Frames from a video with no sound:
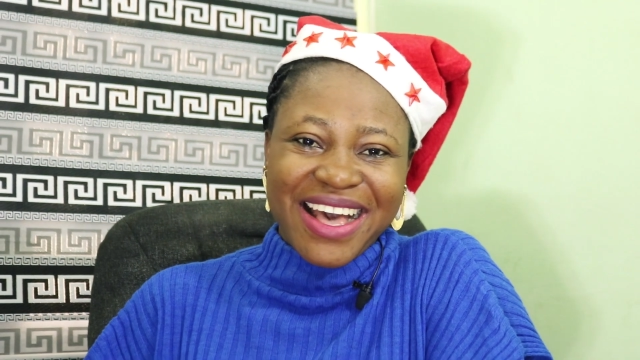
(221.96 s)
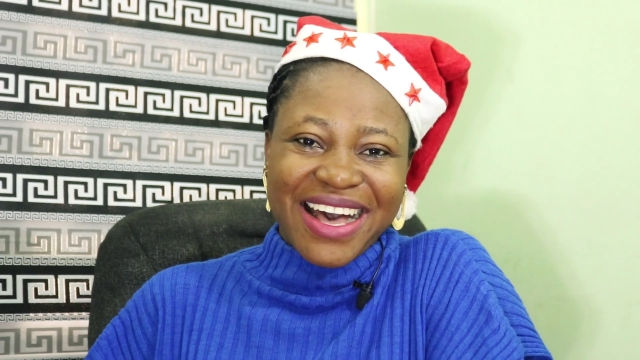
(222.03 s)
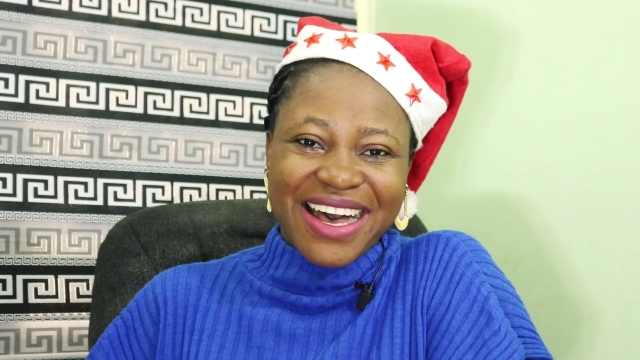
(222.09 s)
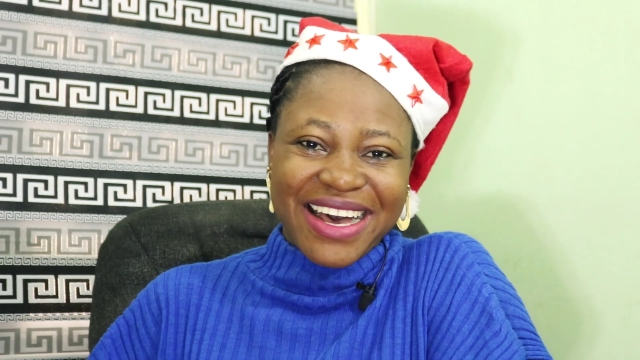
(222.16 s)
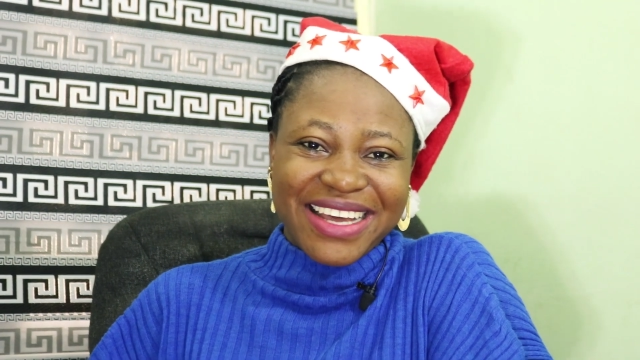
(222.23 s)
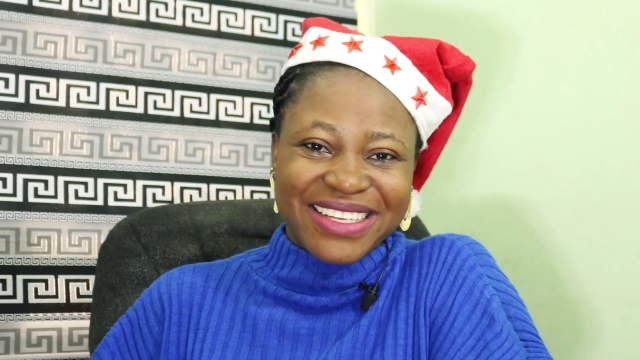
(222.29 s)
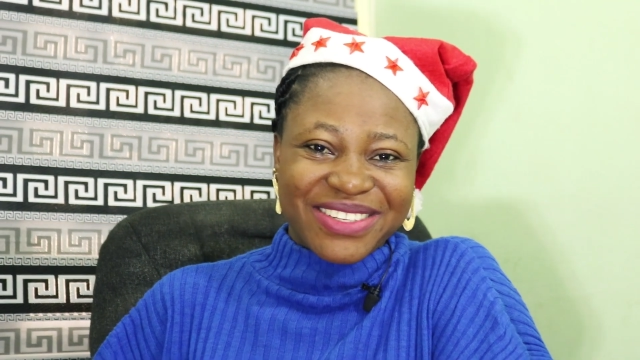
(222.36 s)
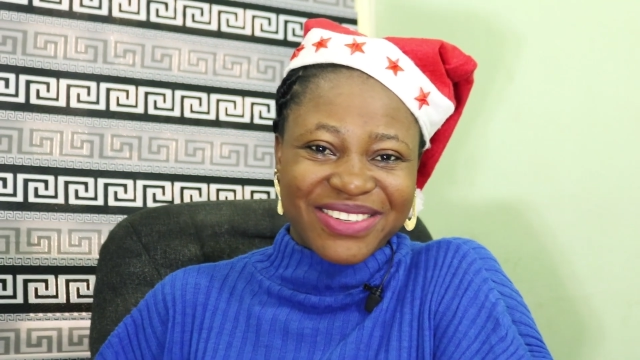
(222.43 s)

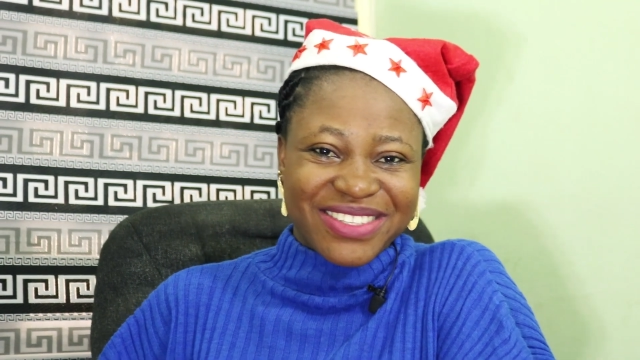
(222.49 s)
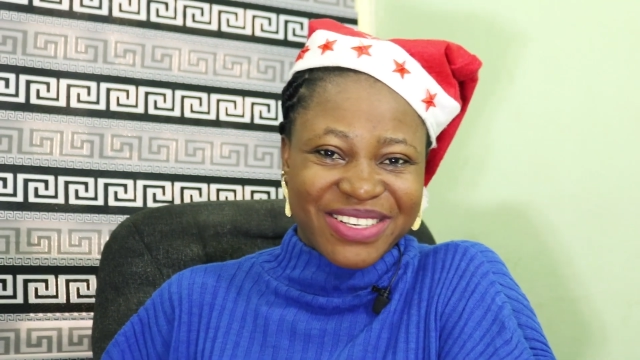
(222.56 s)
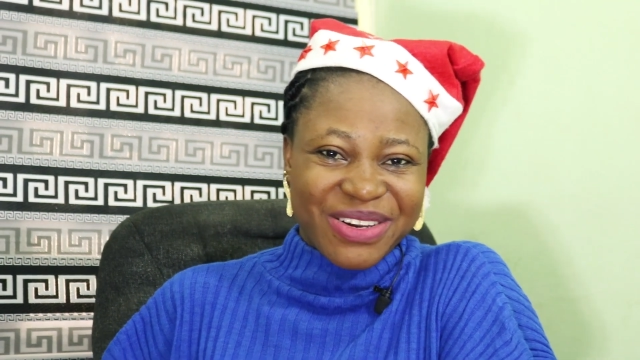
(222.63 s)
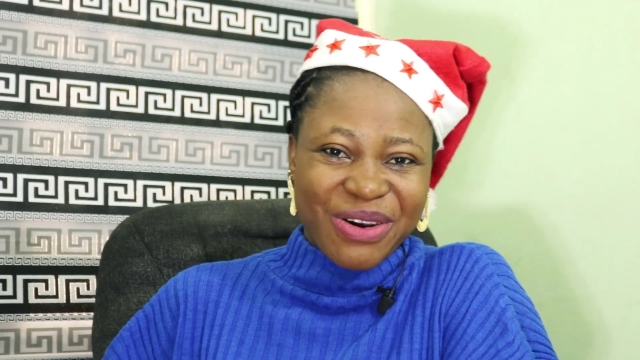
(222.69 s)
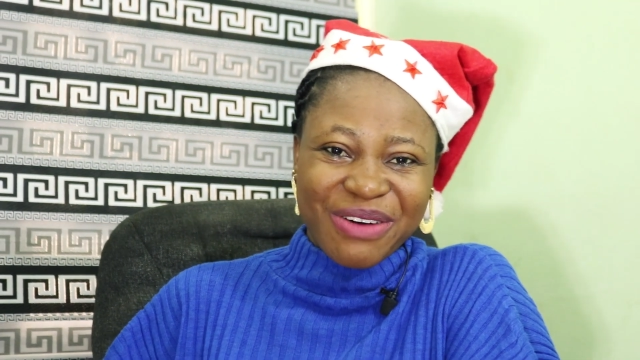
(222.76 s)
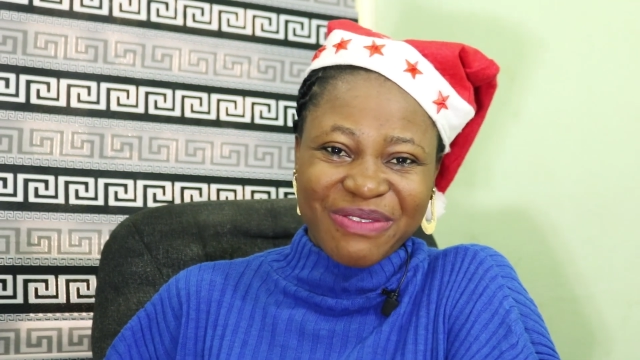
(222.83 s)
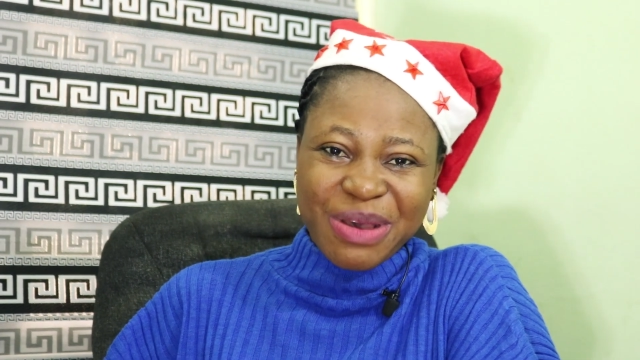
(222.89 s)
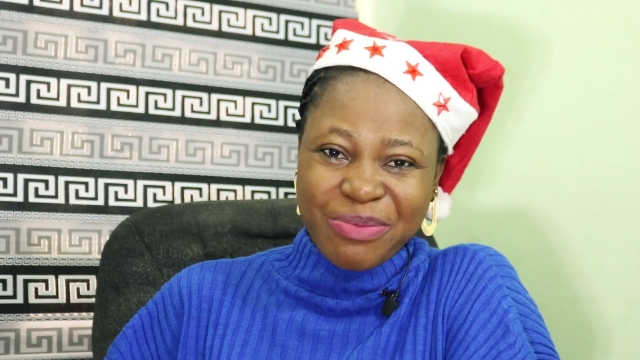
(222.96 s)
It was a
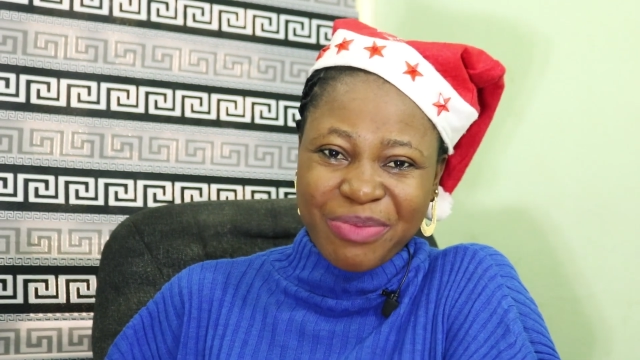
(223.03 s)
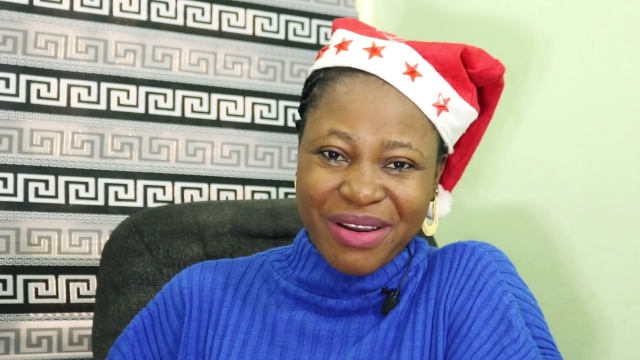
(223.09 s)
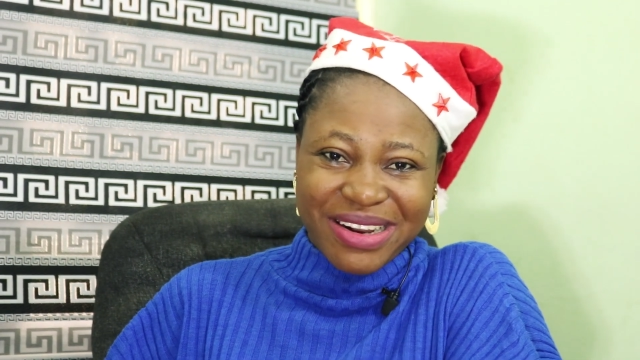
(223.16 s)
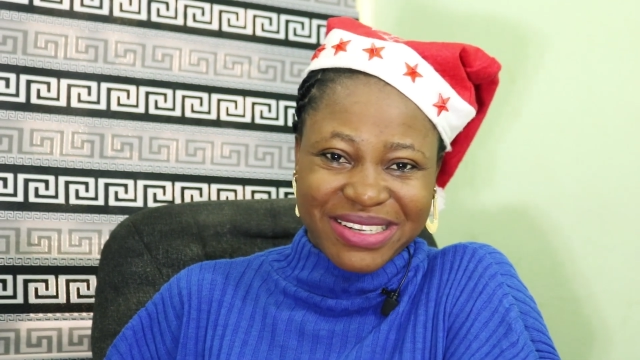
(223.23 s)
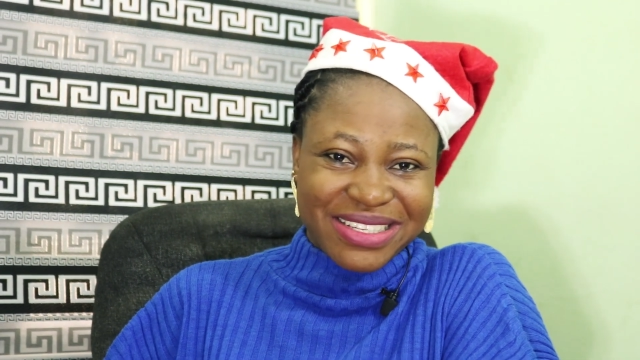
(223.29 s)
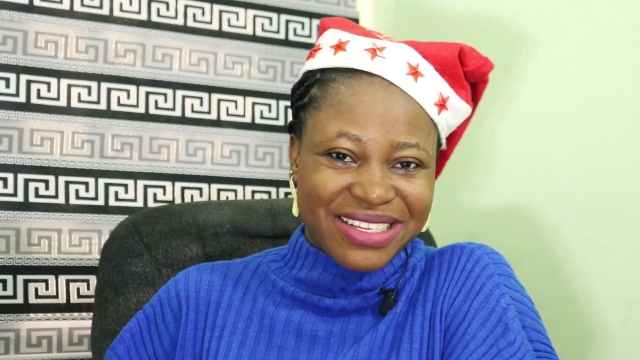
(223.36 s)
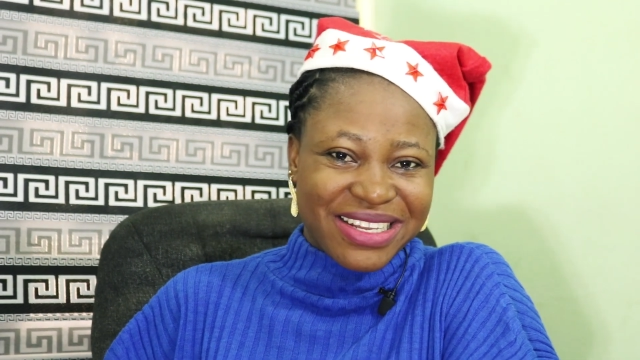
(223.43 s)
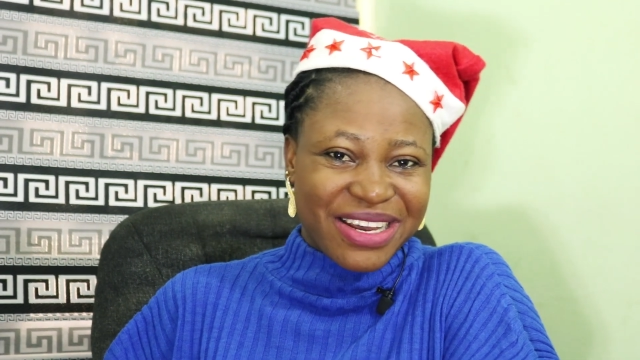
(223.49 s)
government
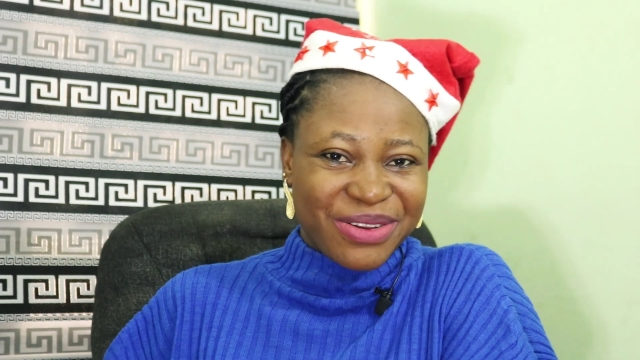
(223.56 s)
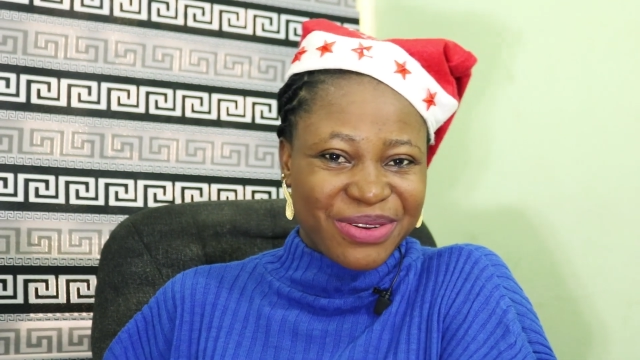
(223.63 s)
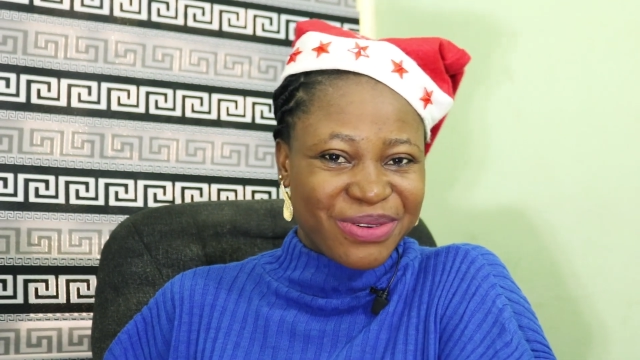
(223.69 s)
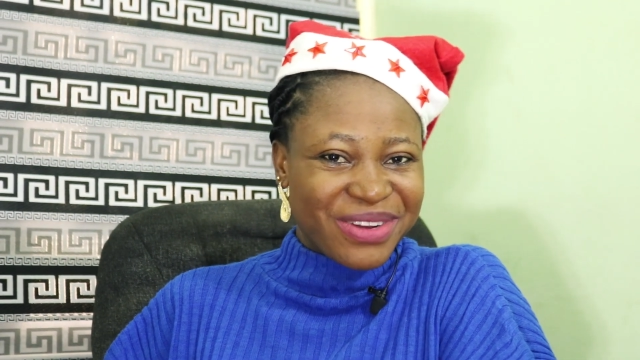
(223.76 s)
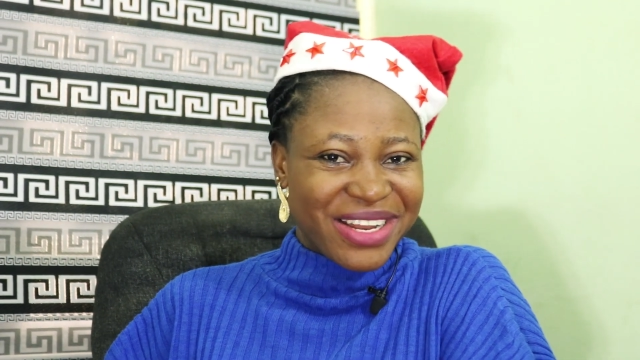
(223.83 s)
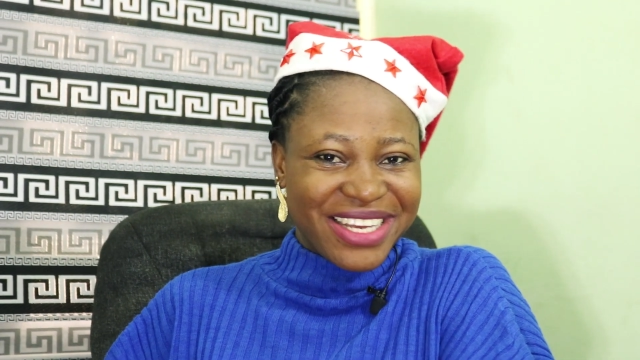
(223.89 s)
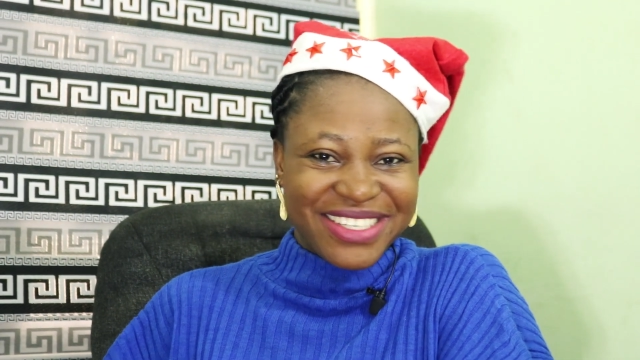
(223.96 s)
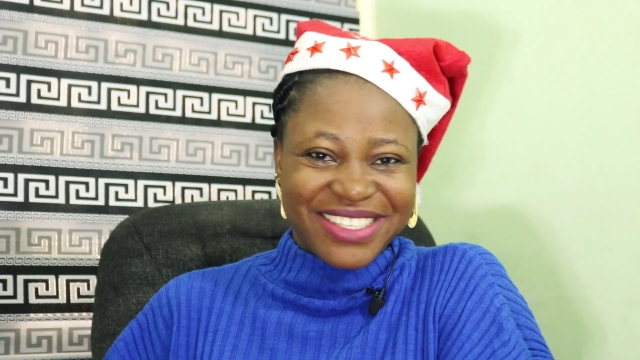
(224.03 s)
parastatal. You
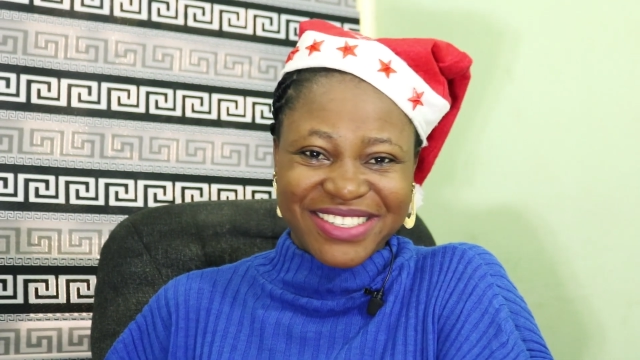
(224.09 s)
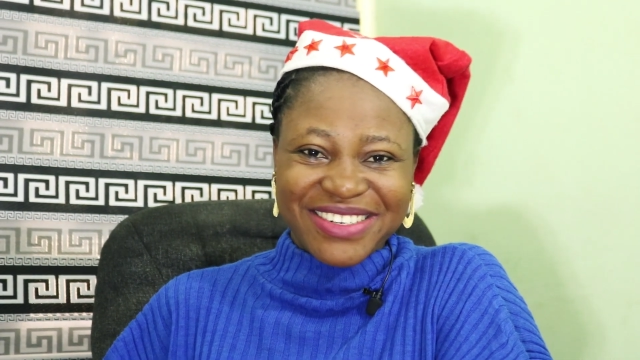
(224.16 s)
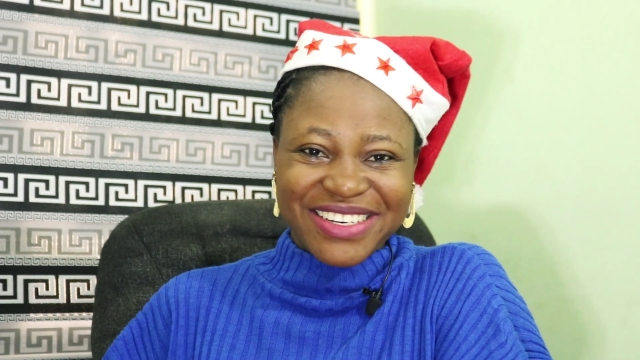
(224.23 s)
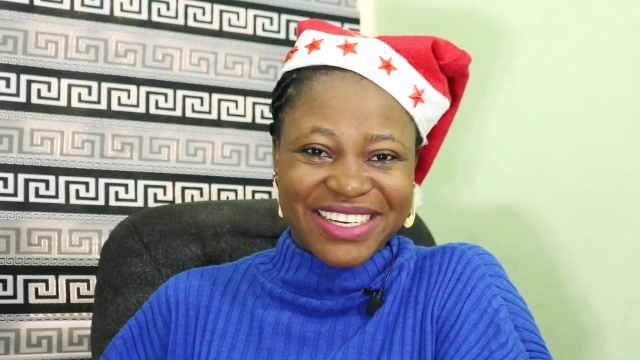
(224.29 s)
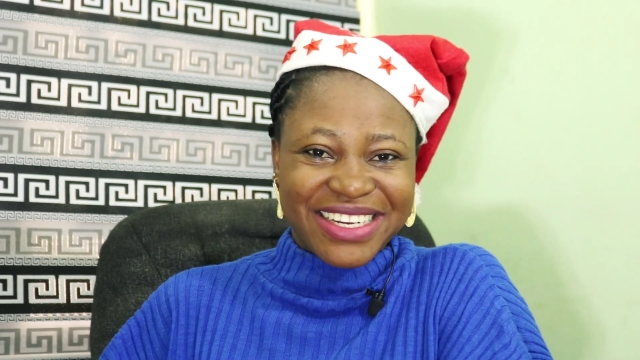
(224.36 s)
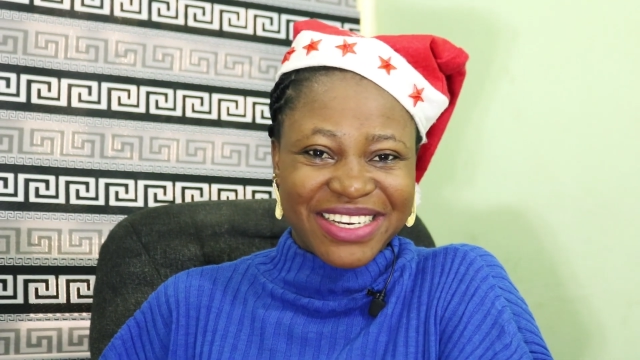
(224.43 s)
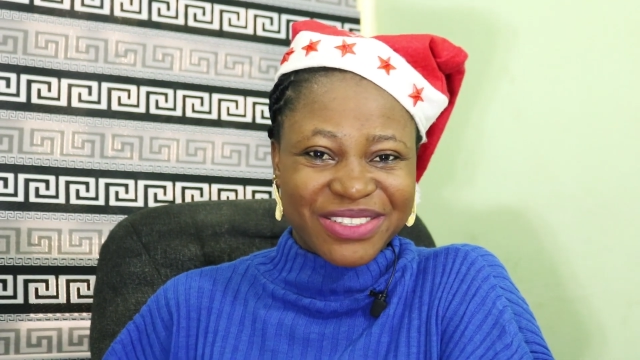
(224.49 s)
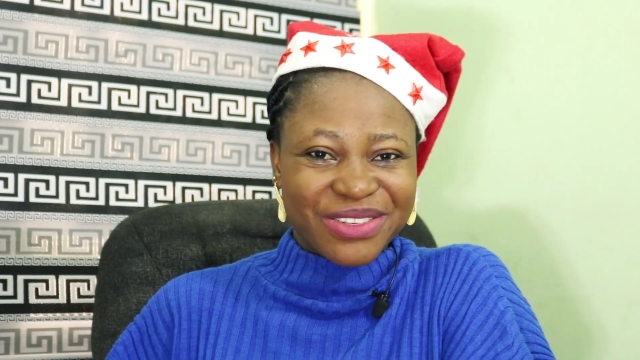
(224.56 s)
know,
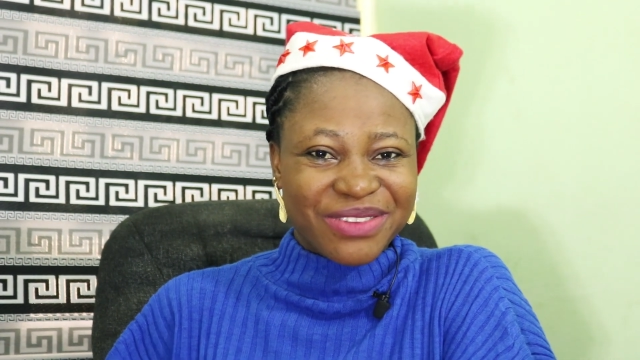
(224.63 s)
Nigeria now.